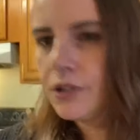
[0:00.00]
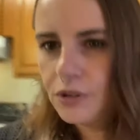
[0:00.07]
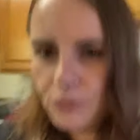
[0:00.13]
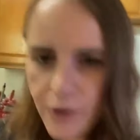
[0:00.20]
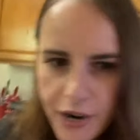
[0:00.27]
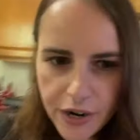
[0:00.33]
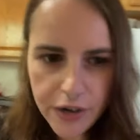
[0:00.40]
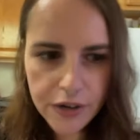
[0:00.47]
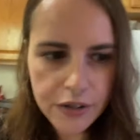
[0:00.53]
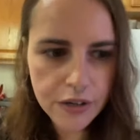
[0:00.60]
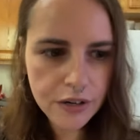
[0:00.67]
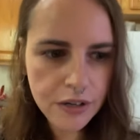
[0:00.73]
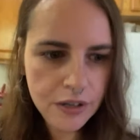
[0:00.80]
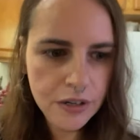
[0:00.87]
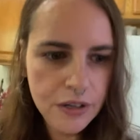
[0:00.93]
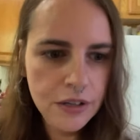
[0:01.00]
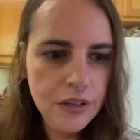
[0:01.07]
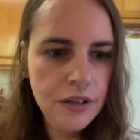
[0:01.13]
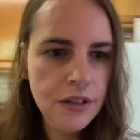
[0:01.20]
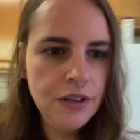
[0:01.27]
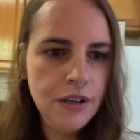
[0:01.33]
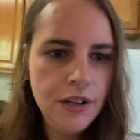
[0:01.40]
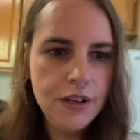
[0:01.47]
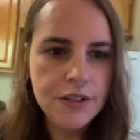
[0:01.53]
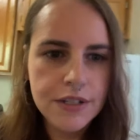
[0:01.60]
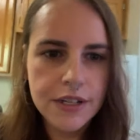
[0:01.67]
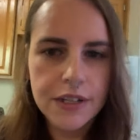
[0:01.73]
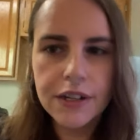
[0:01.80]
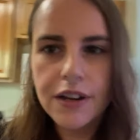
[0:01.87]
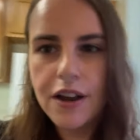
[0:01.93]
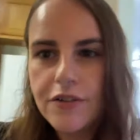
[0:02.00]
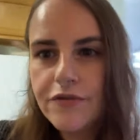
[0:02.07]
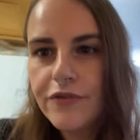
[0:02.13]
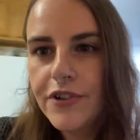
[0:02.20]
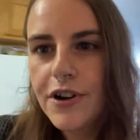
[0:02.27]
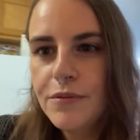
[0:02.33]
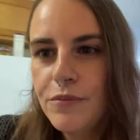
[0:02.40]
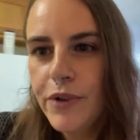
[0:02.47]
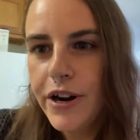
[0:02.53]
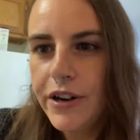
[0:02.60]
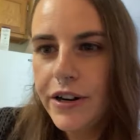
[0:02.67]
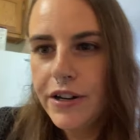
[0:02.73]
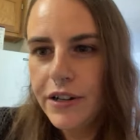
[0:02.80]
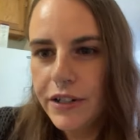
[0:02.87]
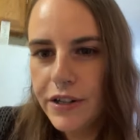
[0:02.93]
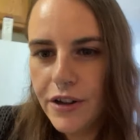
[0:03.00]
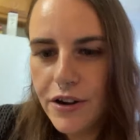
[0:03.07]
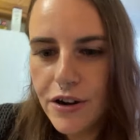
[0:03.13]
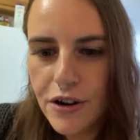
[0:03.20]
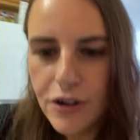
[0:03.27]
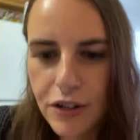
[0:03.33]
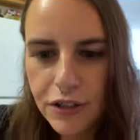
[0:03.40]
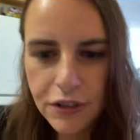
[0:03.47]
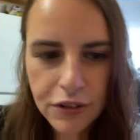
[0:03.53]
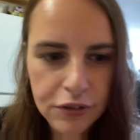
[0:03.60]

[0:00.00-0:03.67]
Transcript: Where did it come from? Where did it go?